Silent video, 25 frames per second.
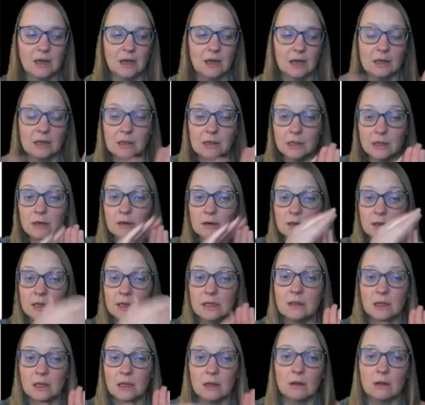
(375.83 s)
And
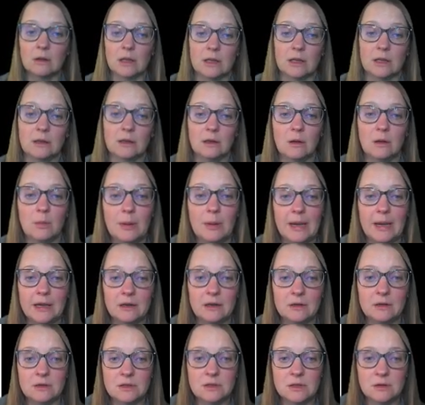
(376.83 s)
literally, they look like little
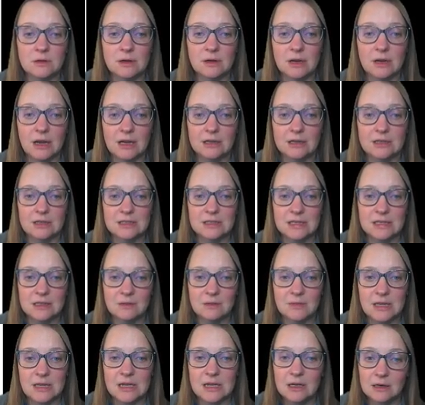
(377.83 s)
paddles. You can kind of see
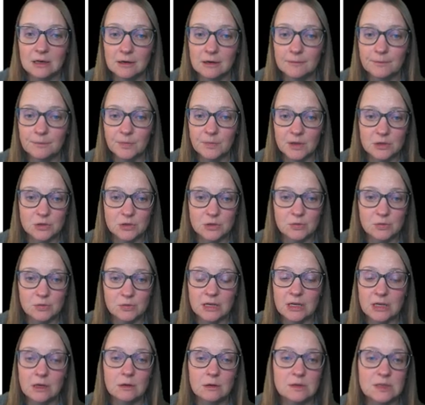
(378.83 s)
them here. There's
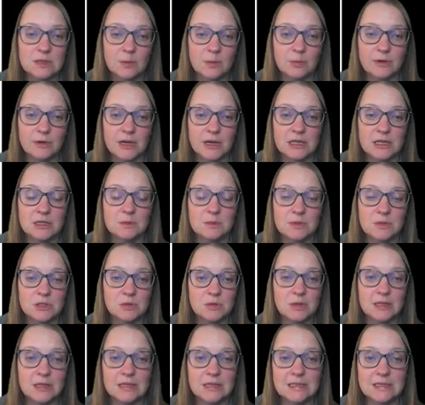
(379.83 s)
really no separation
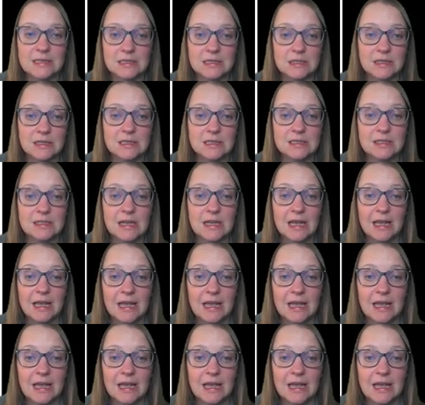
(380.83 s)
between the digits.